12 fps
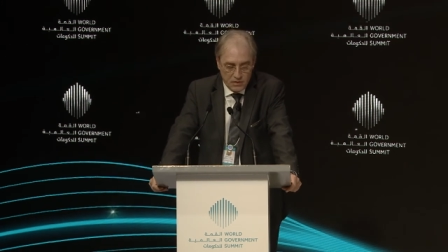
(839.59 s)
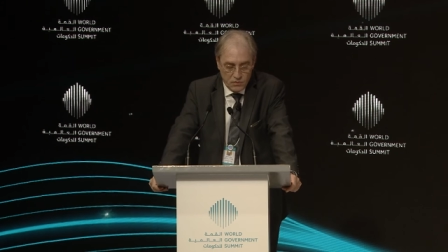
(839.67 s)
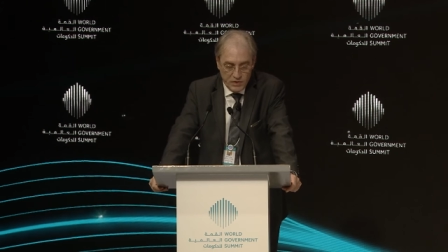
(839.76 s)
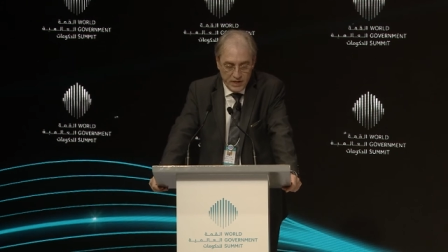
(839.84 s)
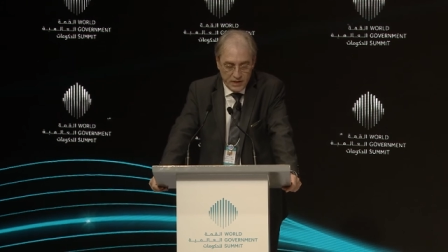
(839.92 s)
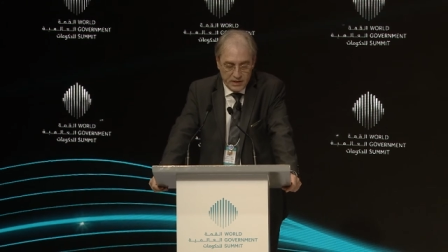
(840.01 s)

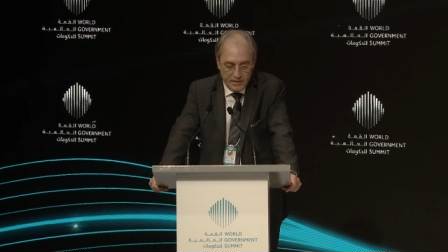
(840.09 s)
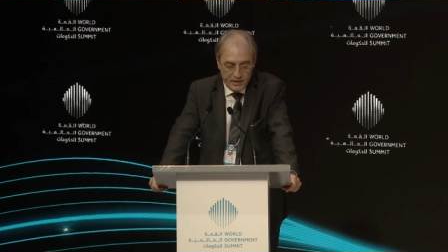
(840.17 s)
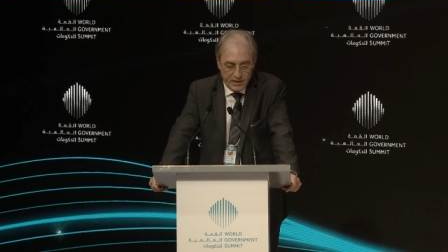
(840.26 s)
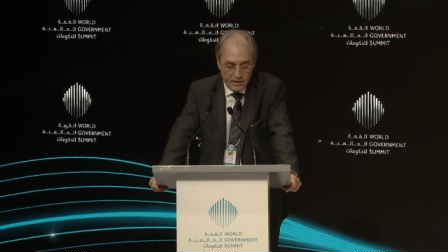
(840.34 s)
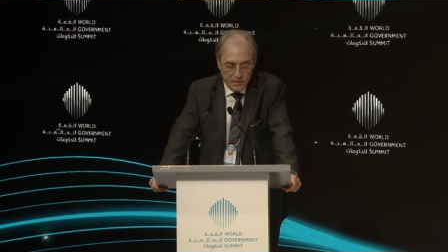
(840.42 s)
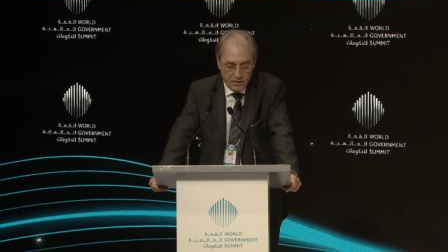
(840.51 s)
to the
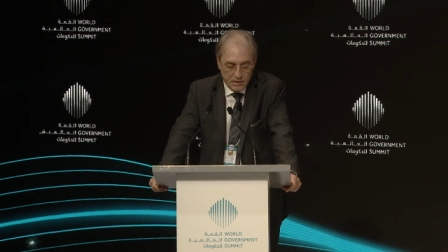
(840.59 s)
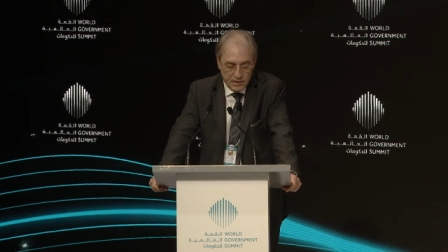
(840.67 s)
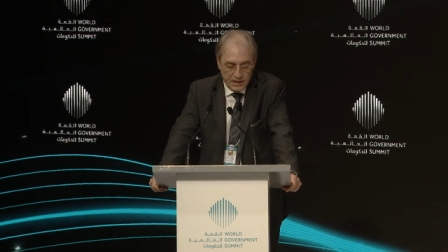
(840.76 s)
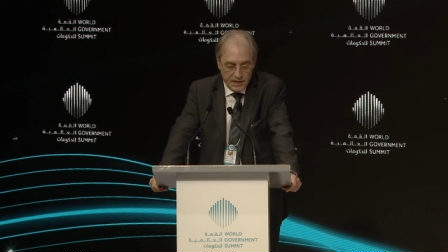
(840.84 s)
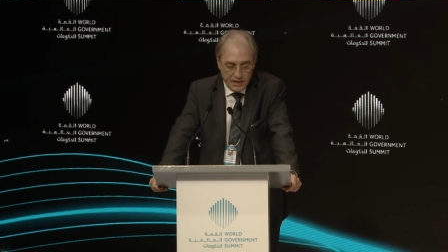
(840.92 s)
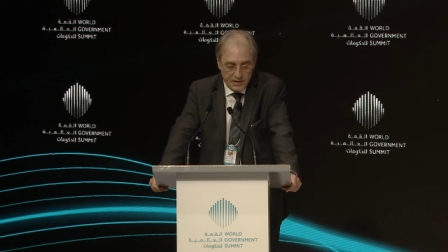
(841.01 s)
activity on
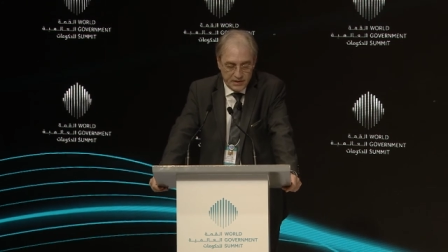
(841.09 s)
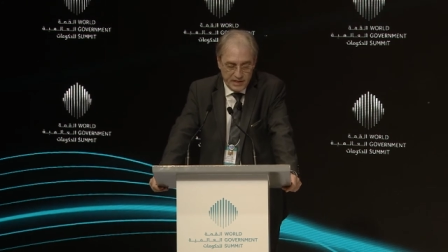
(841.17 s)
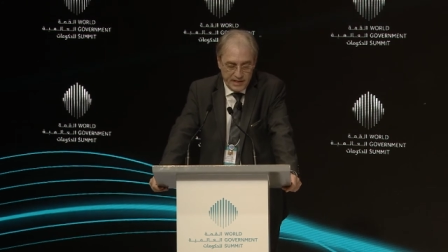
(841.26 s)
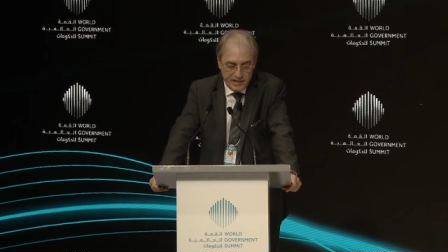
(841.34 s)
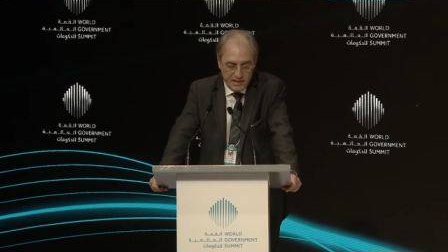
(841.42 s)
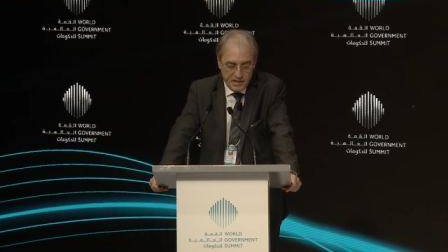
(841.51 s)
the
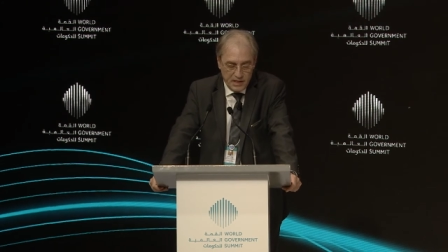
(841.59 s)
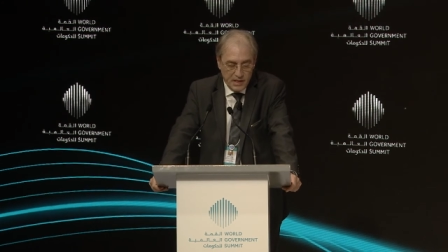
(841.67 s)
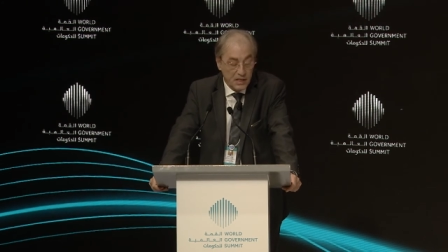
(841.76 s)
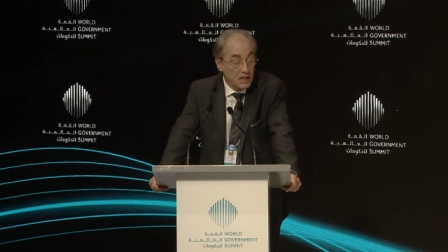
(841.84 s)
ISS.